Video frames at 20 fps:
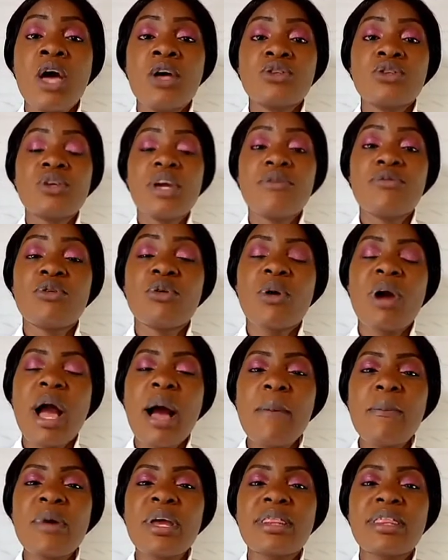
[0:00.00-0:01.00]
So if you
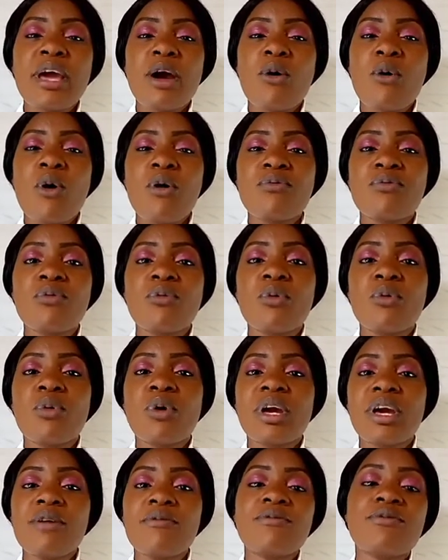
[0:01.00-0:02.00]
come with a cough, we will
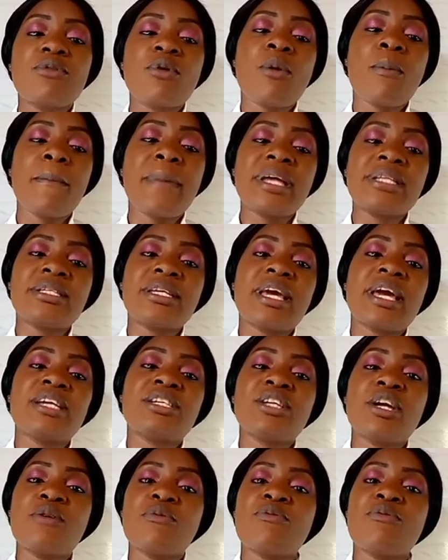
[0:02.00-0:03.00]
give you
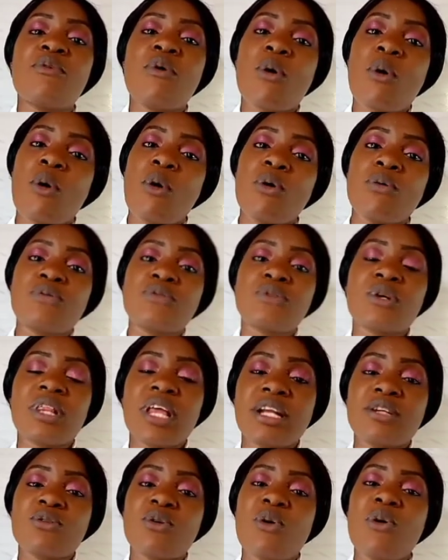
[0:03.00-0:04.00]
medication for cough so
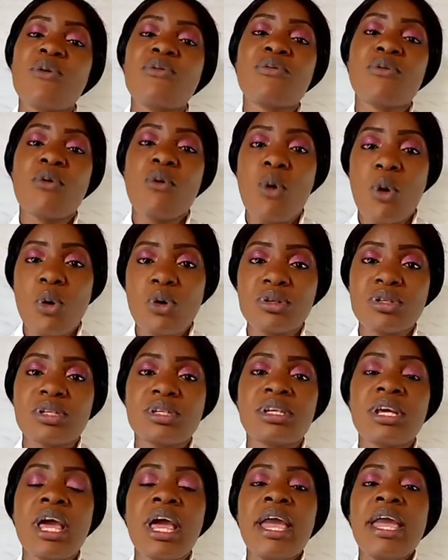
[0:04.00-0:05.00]
that cough
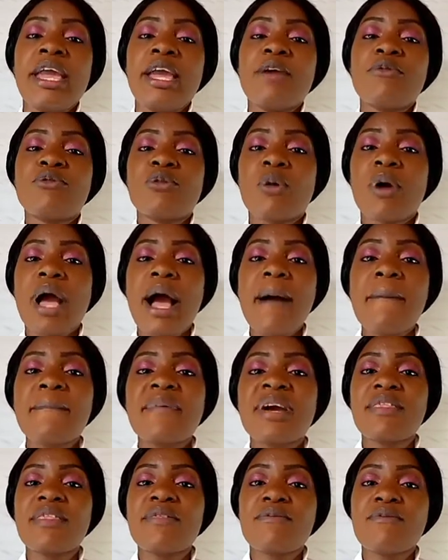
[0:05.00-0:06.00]
goes. If you come
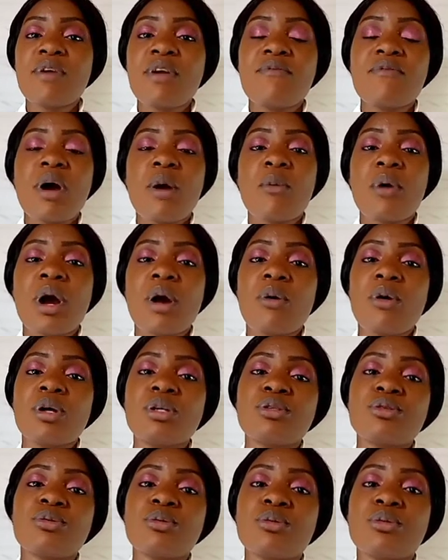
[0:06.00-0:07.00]
fever, we are
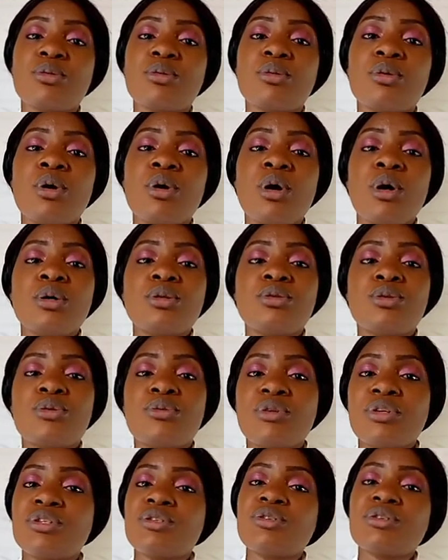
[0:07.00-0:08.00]
going to
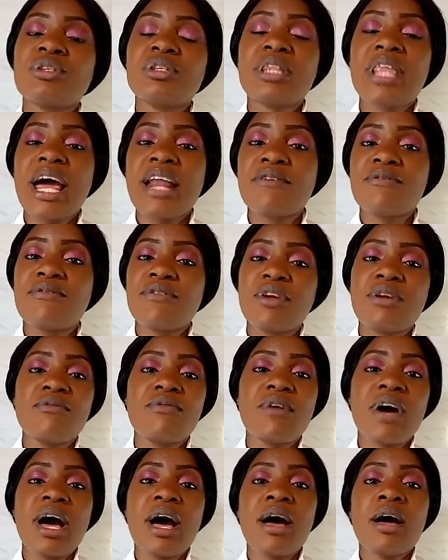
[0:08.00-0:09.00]
reduce that
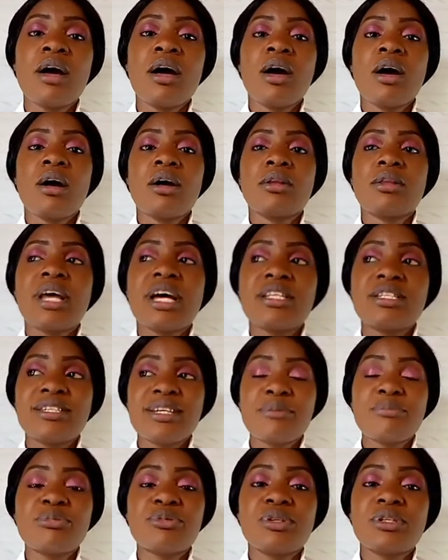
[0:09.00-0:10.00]
fever, that
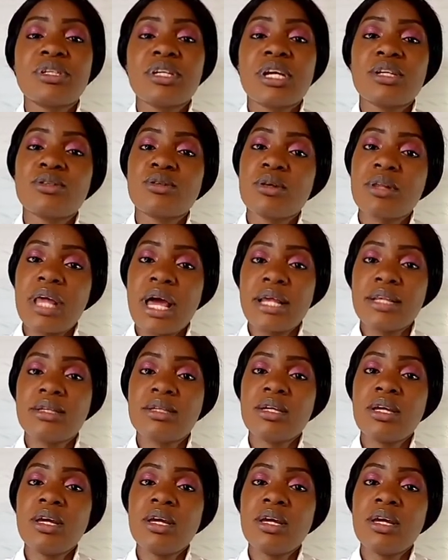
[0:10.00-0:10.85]
temperature, so that